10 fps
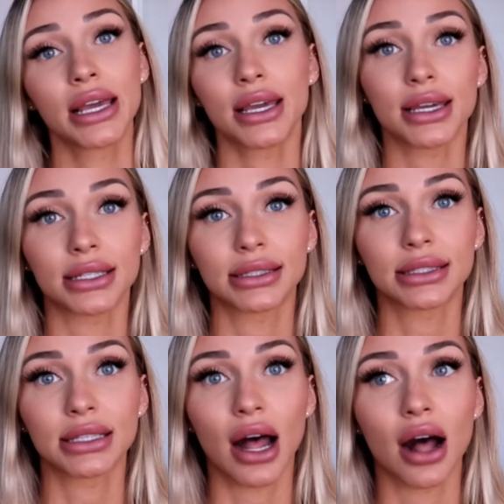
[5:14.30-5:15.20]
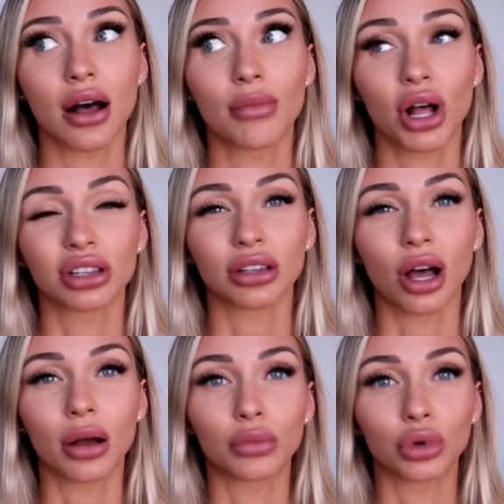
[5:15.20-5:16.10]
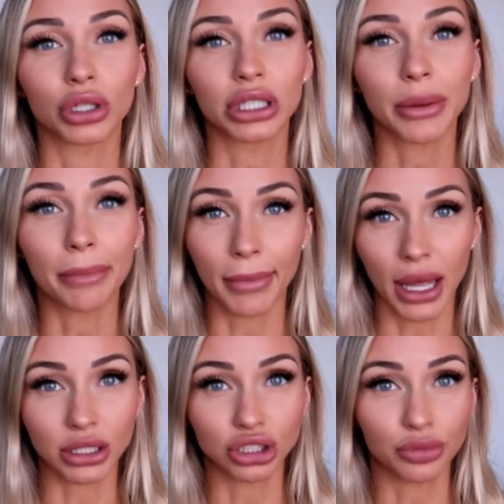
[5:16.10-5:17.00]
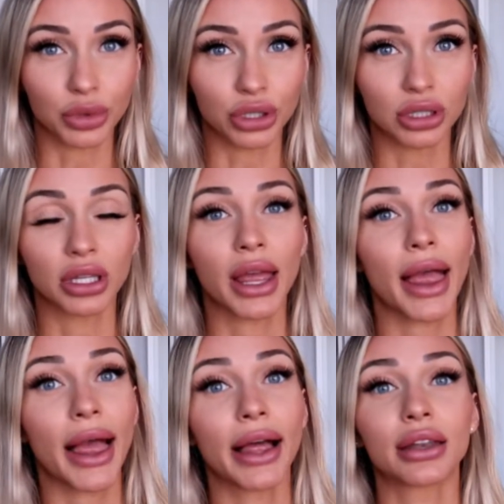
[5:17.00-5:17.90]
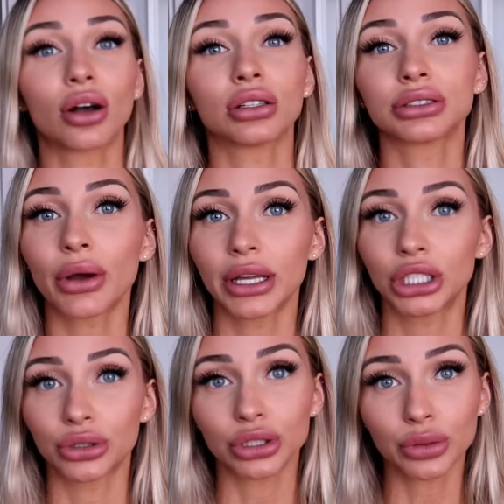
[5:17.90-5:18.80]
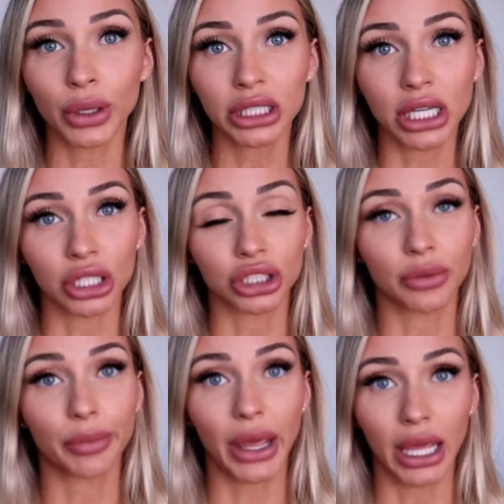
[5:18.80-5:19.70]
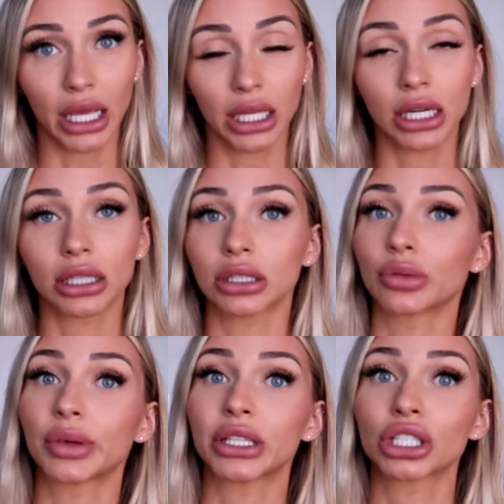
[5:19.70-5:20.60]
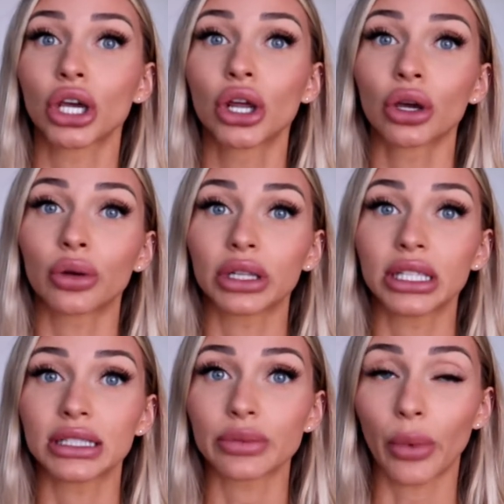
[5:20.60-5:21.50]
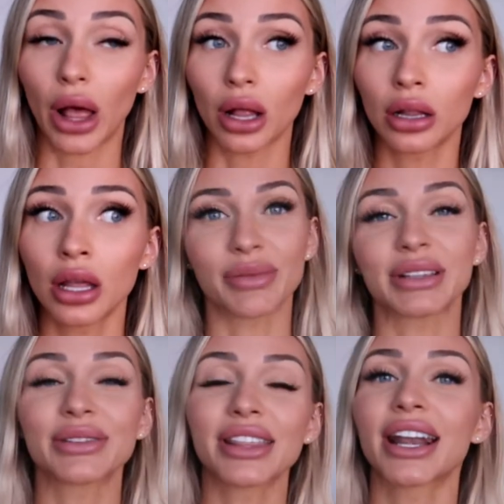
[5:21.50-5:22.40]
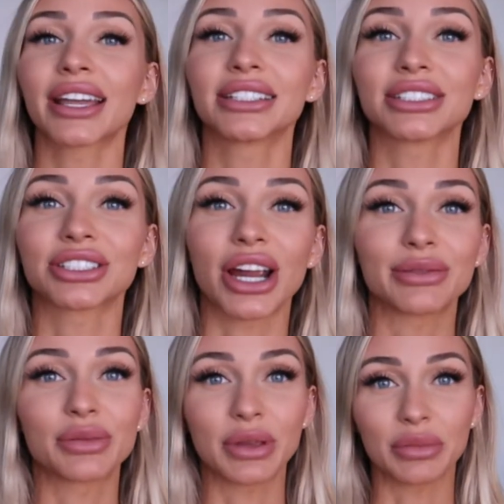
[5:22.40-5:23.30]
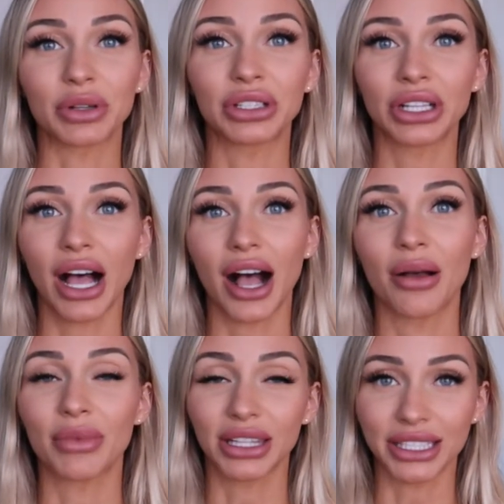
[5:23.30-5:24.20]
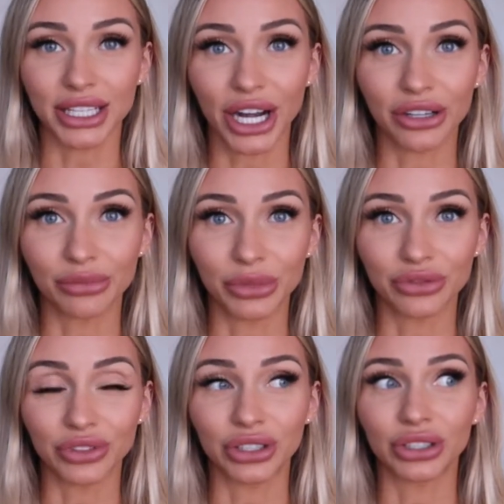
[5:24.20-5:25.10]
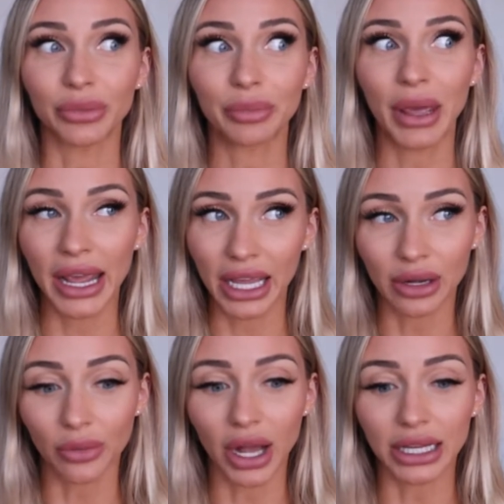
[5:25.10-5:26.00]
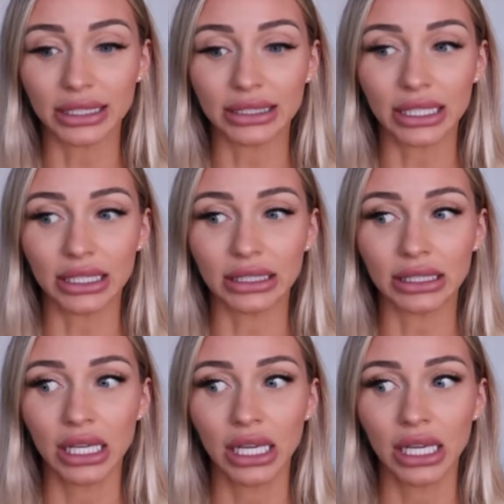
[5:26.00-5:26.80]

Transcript: it's a lot more manageable. And also, I do just want to touch on pain a little bit quickly as well. The best way that I can describe to people laser hair removal pain-wise is